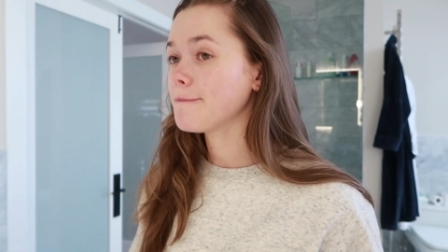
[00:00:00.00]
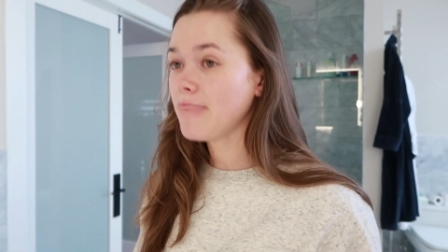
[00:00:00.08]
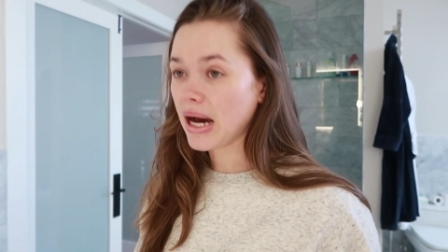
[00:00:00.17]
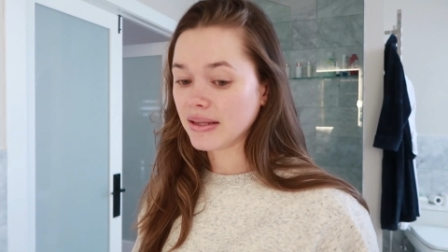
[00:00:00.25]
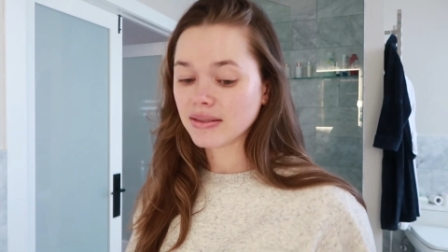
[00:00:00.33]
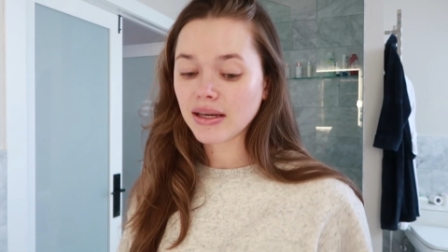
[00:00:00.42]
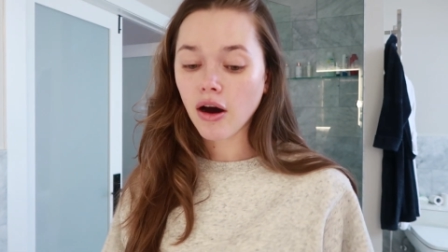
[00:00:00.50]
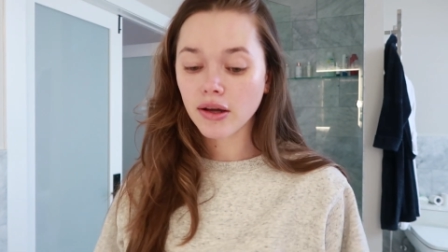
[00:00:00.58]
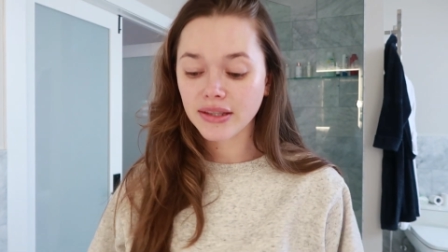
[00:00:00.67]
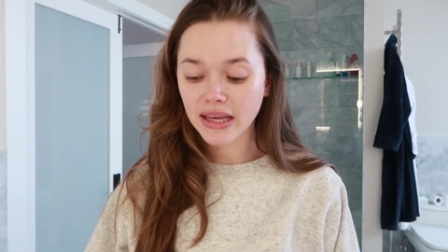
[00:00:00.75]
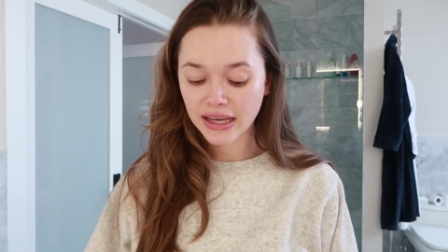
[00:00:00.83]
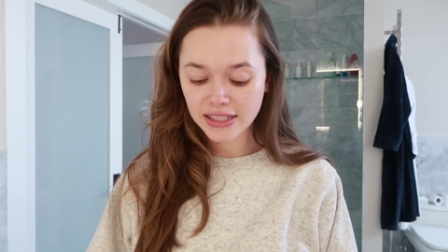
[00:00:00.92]
But
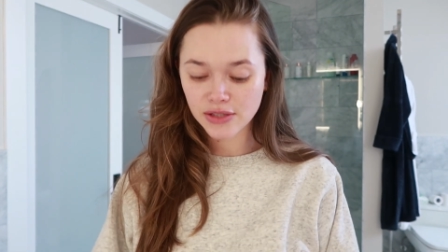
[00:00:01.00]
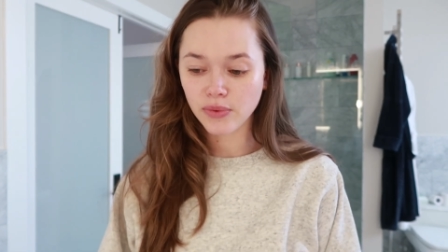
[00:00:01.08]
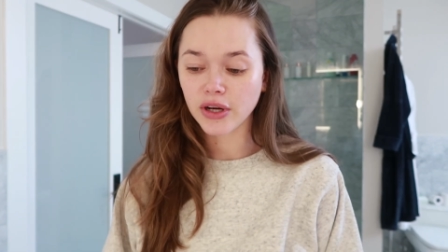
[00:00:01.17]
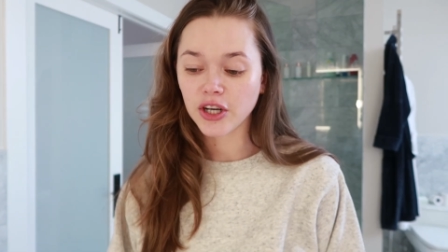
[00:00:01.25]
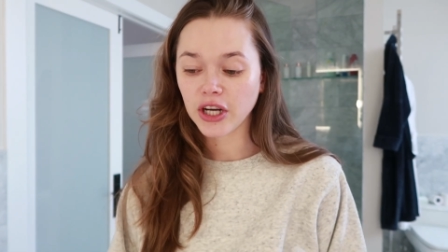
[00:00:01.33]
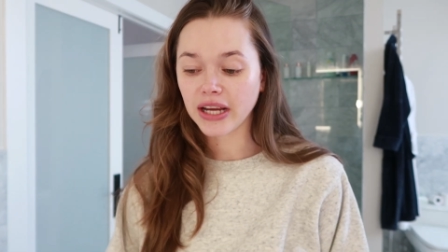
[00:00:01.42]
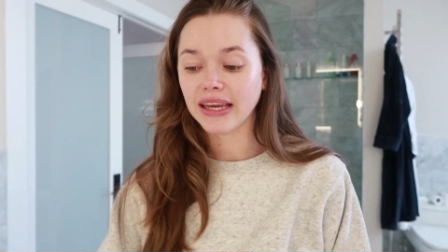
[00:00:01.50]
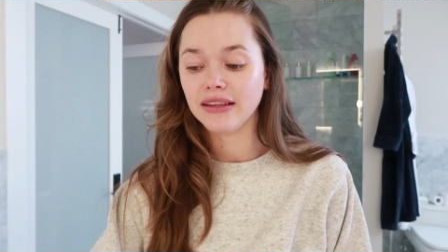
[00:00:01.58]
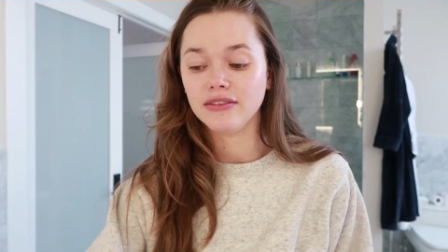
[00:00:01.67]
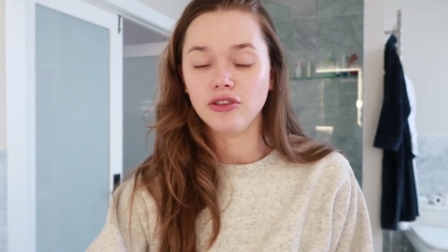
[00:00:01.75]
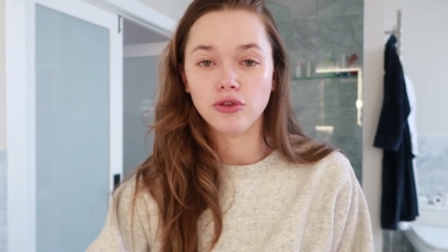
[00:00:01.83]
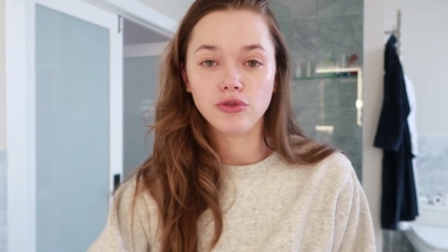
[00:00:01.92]
on days where,
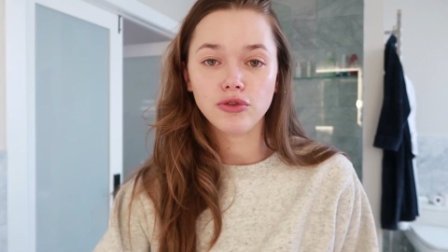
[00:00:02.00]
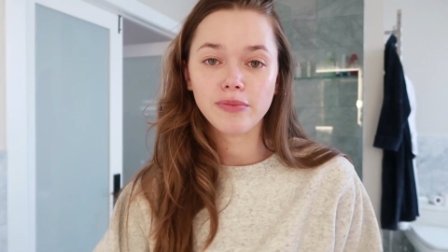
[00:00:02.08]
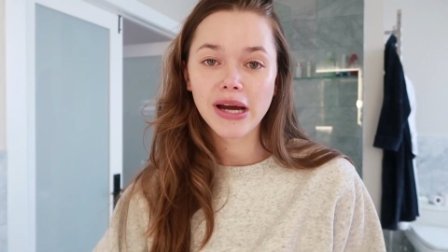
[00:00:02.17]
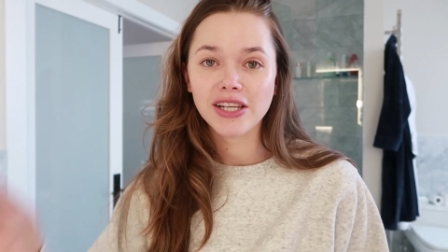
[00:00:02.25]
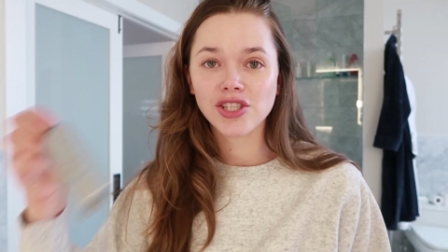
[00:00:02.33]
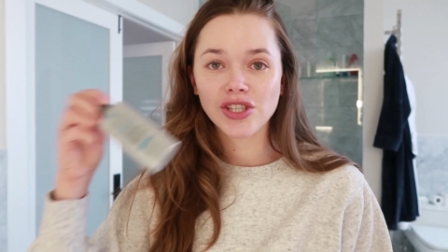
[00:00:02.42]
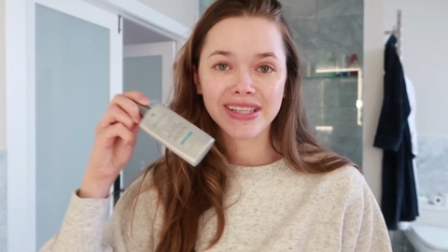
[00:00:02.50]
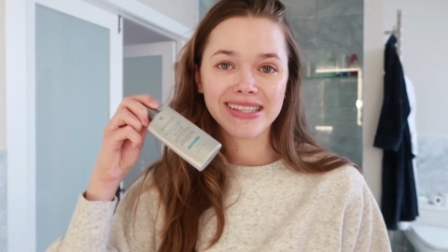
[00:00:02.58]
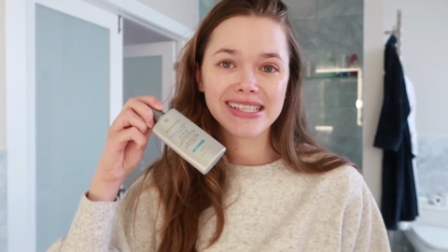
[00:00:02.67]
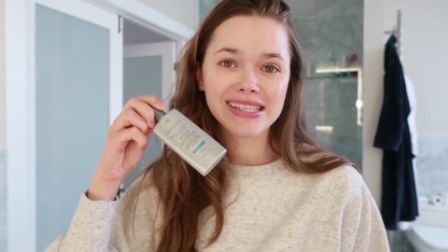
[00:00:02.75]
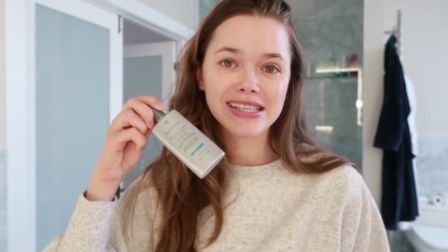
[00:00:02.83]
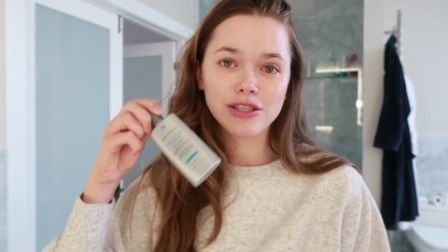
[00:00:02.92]
again, don't do much,
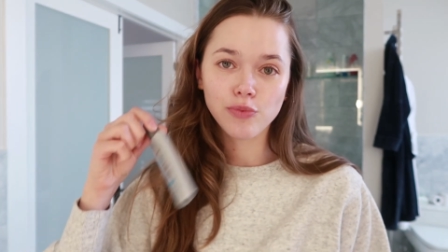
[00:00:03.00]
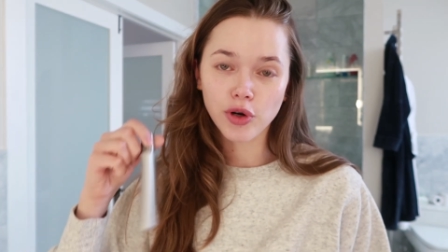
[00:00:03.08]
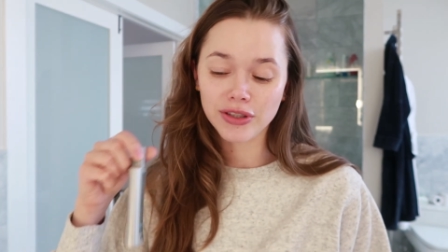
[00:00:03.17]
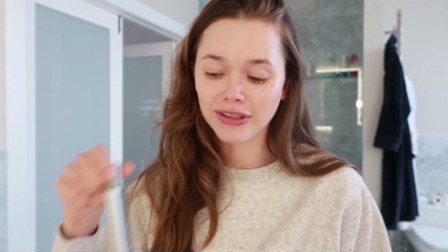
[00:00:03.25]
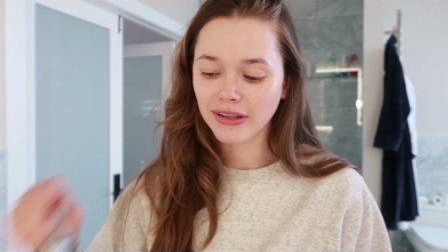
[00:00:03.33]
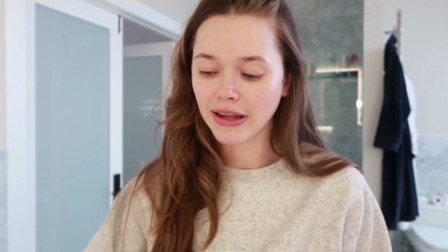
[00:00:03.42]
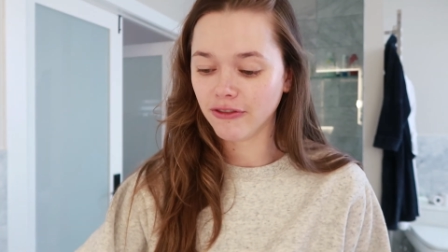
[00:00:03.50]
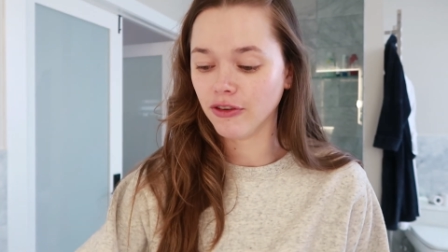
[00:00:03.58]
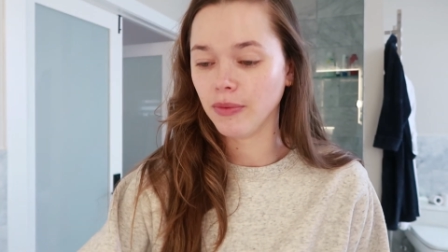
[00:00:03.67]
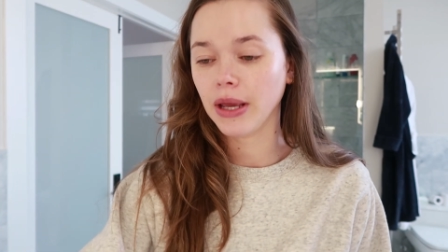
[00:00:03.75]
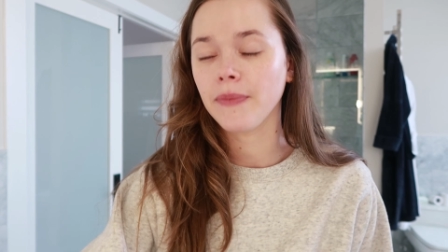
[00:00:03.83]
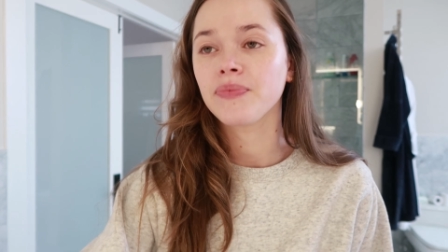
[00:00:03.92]
this is more than enough
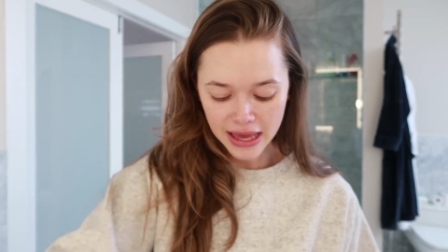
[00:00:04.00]
for me.